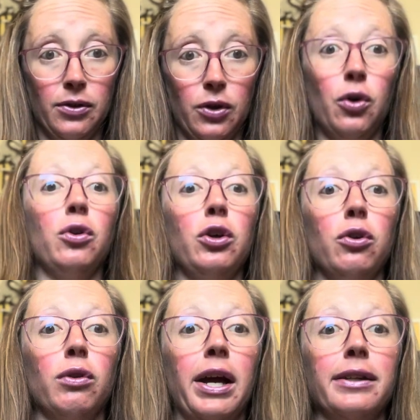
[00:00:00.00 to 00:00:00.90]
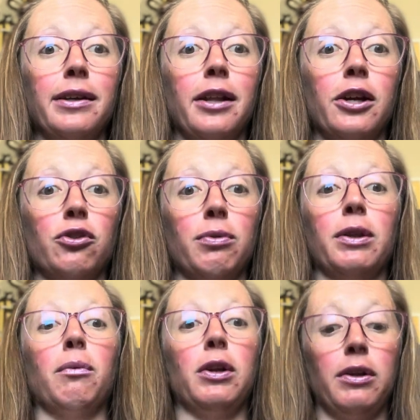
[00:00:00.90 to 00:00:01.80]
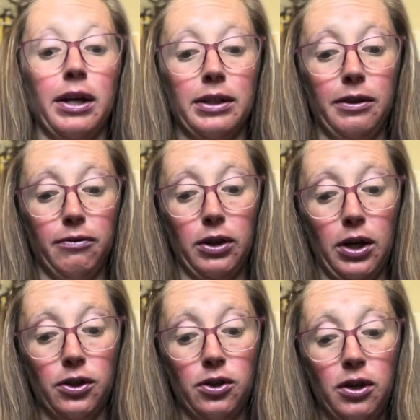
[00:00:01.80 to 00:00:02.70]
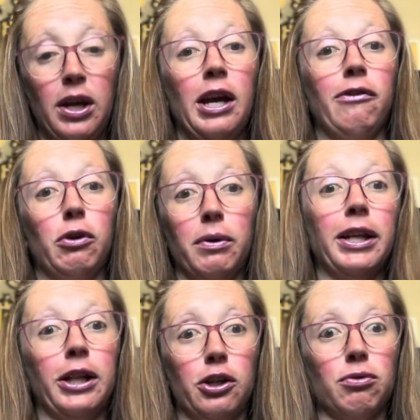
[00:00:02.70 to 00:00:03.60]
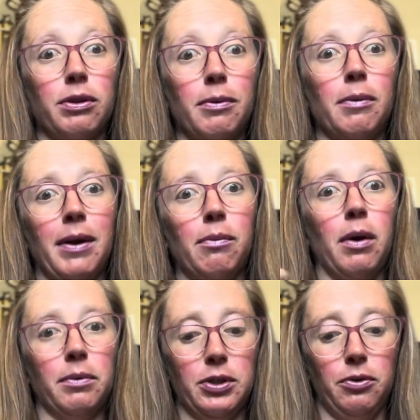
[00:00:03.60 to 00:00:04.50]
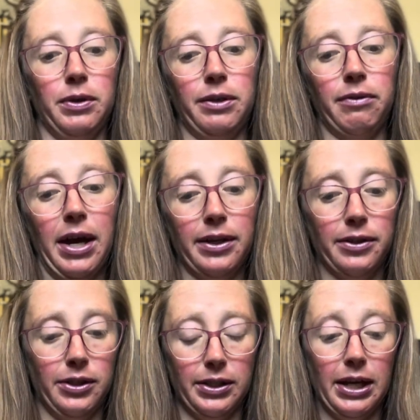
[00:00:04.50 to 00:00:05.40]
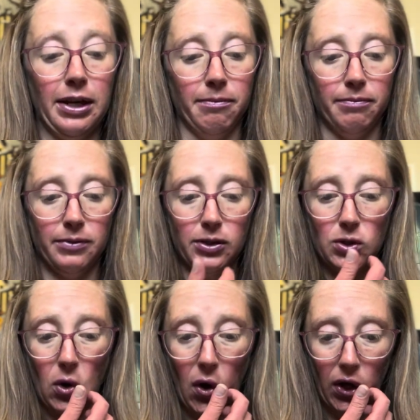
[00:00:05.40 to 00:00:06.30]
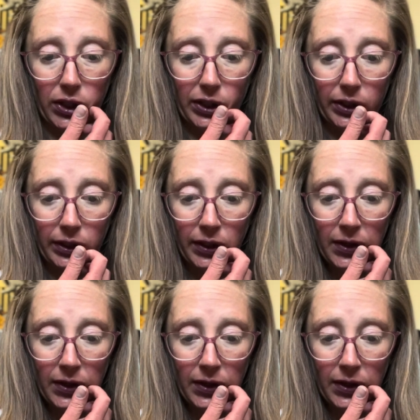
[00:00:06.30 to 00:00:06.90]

who do you like to eat lunch with, and what do you like to eat for lunch? If you were eating lunch with a mermaid, what would you eat, right? Just get them talking.